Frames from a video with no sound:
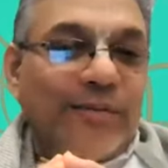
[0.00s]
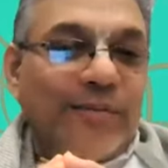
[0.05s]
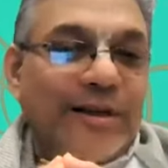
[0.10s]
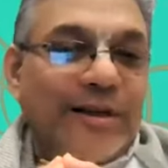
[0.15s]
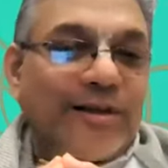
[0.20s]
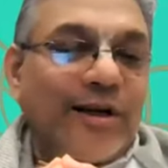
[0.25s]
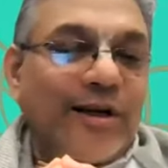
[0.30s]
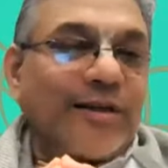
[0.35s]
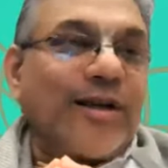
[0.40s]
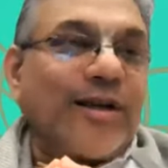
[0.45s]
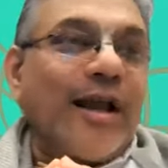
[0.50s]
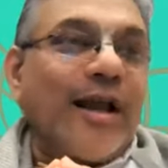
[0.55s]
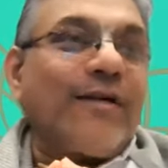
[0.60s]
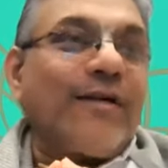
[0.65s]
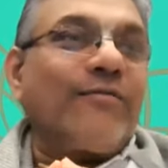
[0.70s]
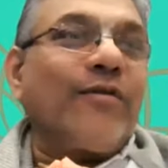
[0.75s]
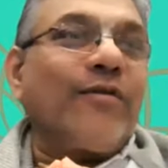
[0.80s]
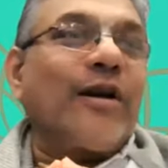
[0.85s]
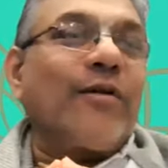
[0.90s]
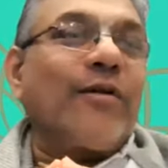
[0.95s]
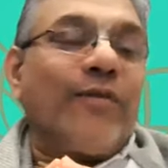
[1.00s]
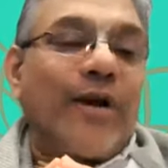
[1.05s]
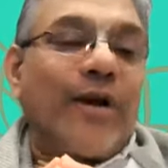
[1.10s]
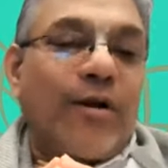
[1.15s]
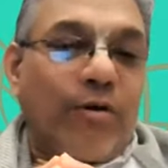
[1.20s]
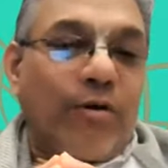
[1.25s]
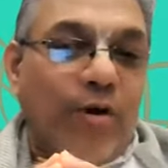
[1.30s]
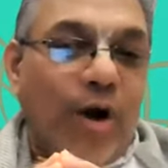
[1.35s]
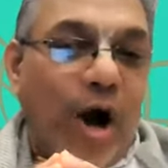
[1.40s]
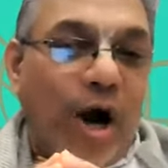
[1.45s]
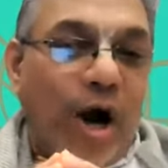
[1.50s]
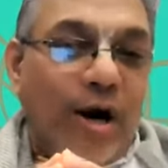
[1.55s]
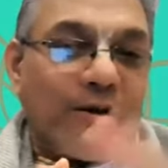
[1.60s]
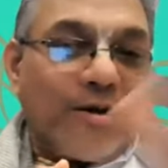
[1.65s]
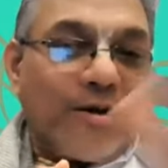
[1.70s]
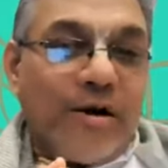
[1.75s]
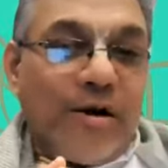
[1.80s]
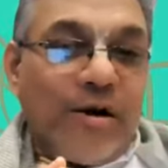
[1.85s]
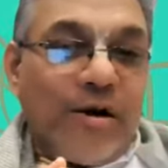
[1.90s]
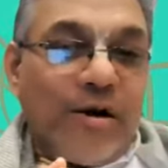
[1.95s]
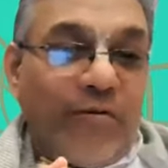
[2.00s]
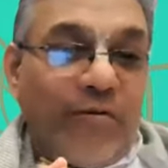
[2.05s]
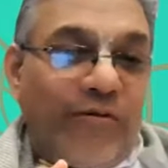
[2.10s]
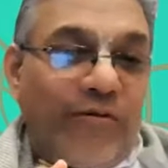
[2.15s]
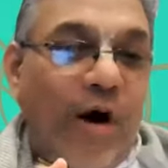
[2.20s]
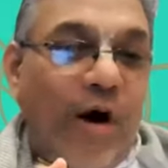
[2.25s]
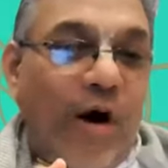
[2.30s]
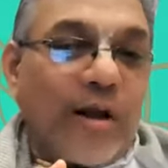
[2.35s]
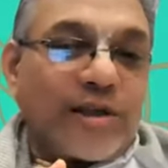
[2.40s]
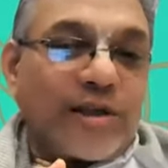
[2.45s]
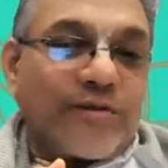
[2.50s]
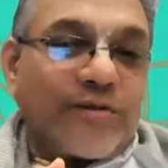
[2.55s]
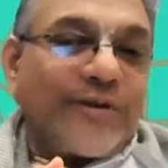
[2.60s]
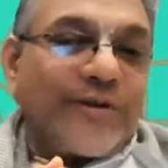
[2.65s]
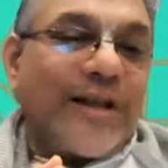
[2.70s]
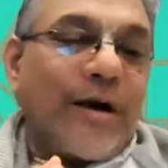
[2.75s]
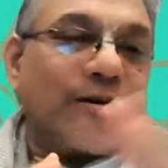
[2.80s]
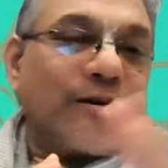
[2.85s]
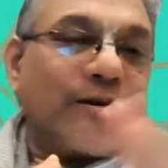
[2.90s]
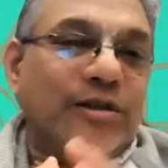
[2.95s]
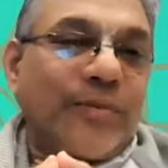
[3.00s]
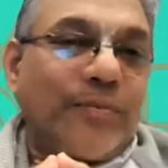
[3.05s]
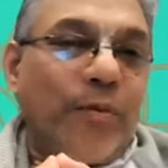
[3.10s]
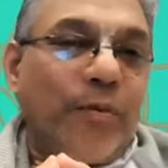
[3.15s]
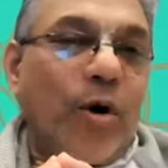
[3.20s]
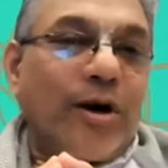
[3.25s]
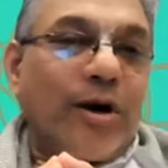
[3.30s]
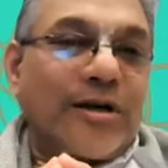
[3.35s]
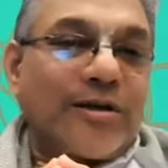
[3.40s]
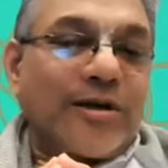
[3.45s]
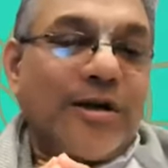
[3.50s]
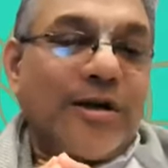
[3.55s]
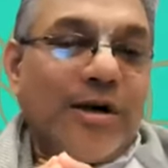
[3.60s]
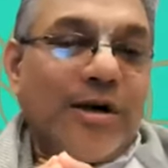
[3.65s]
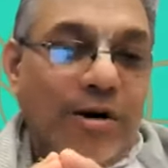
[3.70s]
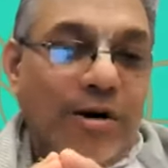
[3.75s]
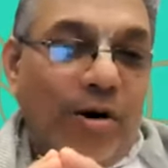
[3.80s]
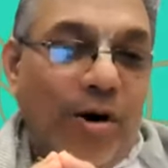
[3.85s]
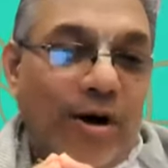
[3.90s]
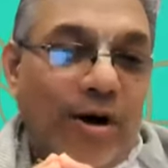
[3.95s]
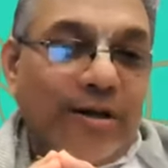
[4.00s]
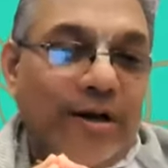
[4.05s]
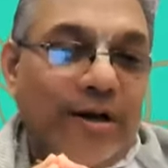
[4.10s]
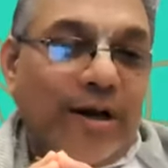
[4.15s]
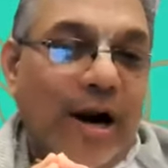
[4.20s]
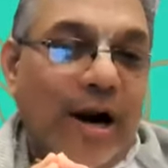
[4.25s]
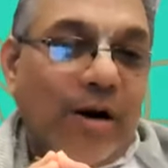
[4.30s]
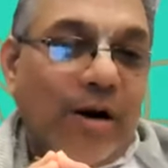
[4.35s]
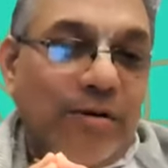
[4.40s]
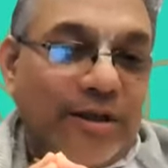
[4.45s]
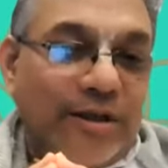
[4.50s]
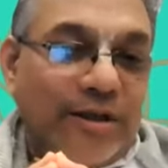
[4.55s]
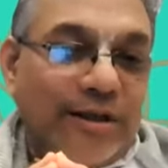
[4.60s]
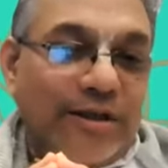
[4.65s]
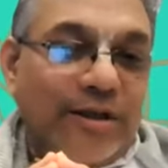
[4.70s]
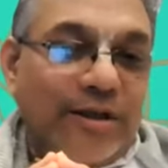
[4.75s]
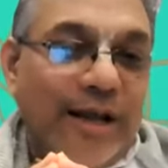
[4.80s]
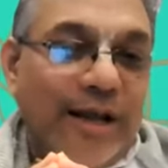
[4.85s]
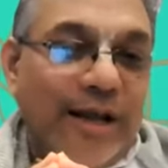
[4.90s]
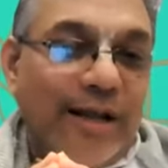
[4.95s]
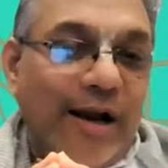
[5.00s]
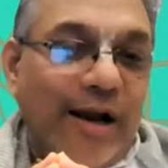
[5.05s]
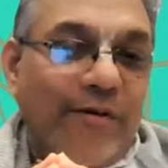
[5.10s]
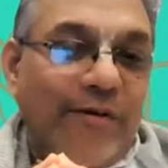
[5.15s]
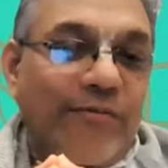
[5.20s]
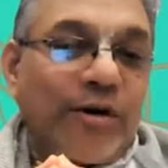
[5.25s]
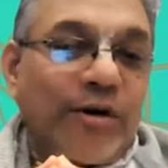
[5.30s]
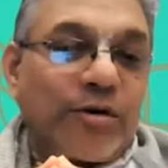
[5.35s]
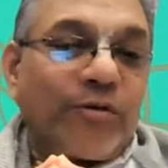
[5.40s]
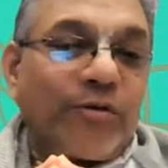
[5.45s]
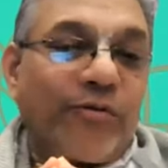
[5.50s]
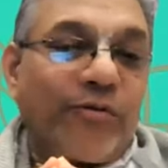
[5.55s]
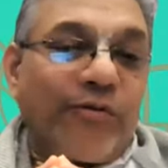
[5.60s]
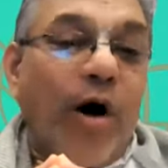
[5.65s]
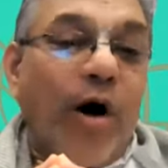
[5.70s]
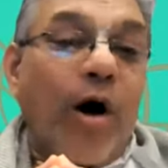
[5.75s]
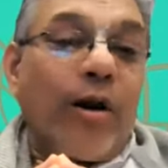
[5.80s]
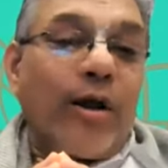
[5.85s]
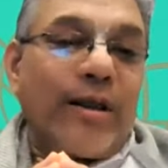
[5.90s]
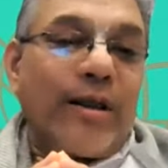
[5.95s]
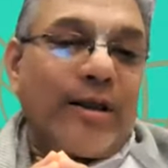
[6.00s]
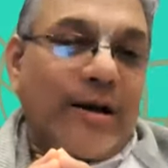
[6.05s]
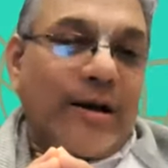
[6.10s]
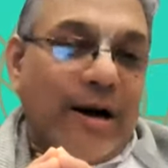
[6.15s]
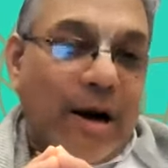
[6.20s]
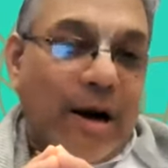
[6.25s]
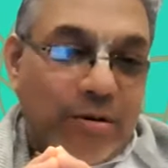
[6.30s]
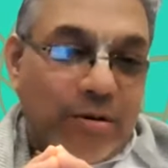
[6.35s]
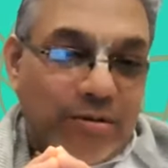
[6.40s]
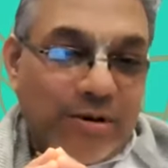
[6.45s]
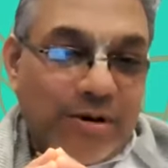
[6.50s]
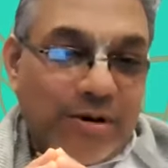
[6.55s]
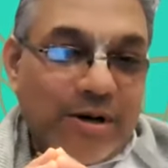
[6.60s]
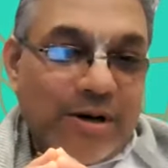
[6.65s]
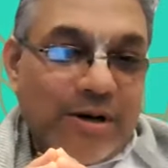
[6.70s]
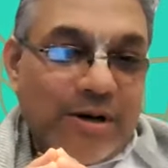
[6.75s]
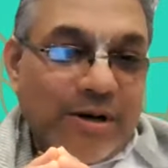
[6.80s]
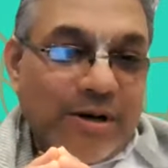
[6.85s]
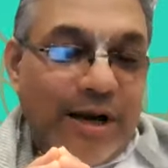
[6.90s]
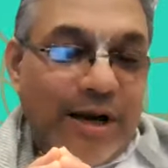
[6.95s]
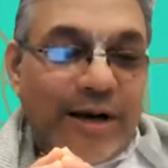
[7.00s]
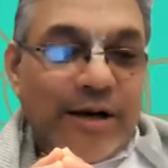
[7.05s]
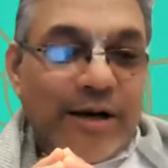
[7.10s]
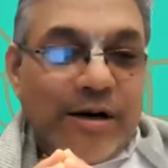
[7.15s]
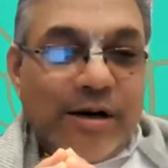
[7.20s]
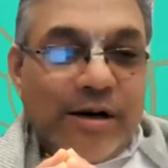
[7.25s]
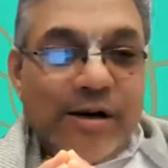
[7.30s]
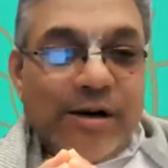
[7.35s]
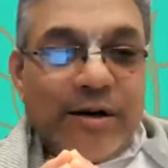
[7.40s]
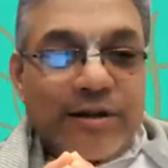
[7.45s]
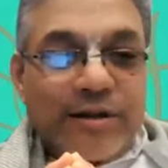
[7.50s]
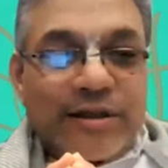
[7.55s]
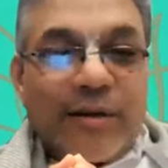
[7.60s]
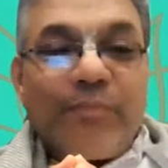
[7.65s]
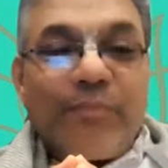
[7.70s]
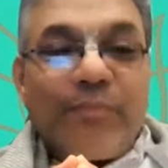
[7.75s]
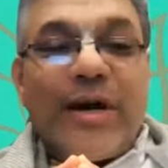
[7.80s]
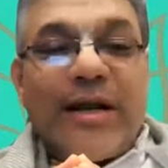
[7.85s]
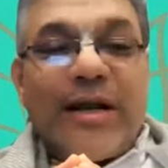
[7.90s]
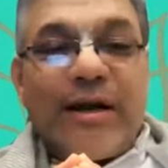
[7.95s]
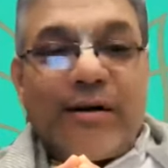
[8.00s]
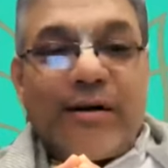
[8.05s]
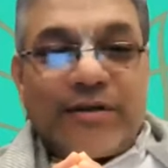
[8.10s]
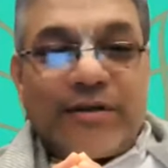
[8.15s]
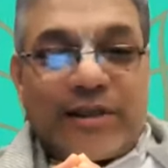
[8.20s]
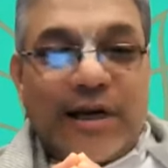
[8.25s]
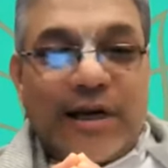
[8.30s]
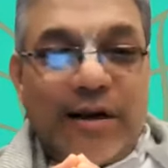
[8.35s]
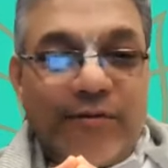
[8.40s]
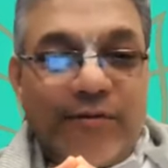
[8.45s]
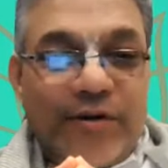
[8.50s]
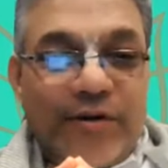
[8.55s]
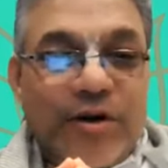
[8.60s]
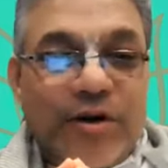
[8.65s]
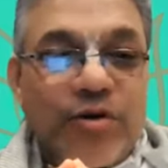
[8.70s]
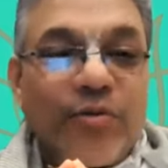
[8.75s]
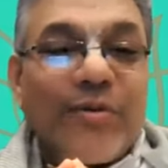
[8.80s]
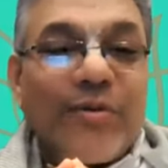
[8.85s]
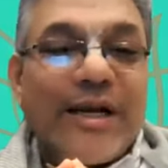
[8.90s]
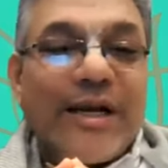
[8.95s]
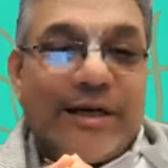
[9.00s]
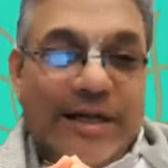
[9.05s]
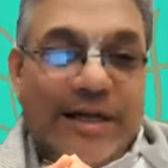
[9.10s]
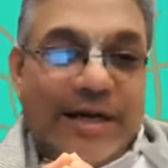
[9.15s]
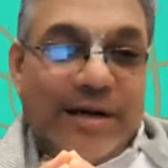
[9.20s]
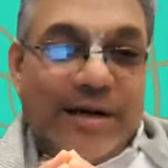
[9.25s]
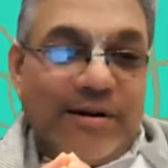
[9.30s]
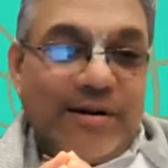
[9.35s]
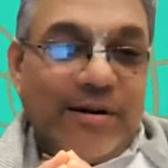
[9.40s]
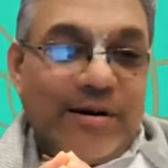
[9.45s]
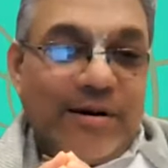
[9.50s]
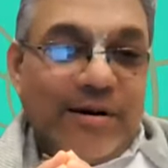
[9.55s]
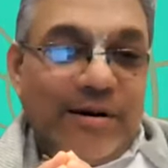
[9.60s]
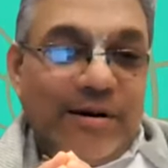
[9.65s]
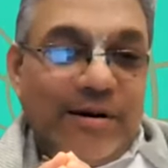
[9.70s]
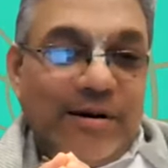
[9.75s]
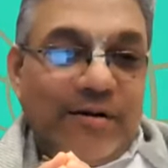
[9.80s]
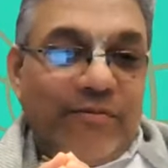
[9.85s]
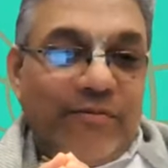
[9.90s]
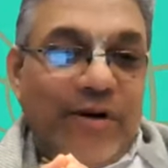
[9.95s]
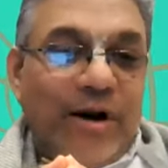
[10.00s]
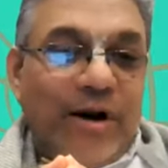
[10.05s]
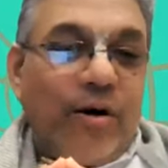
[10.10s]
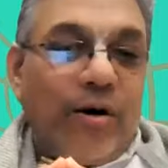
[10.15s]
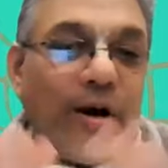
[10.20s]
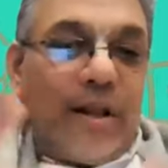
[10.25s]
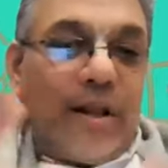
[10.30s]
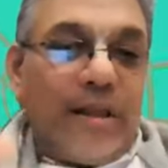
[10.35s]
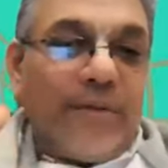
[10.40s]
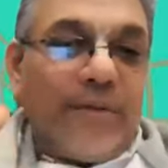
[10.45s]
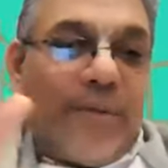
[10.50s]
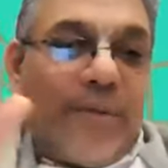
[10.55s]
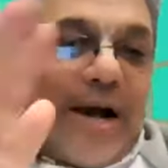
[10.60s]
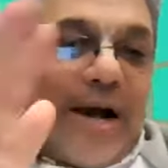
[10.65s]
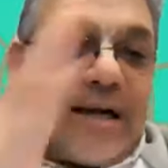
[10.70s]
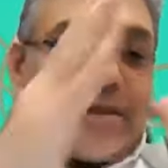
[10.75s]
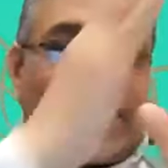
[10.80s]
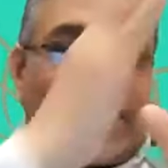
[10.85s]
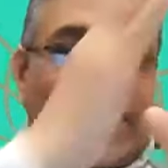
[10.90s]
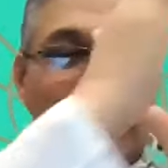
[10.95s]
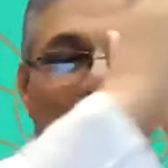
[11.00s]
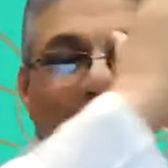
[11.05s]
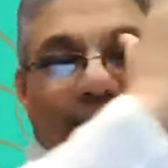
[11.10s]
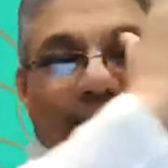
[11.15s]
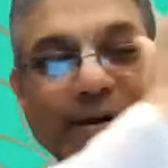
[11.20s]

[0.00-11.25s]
means just like when, when a rod falls without support on the ground, just like that, we should fall on the ground in submitting ourselves in humility, where all the parts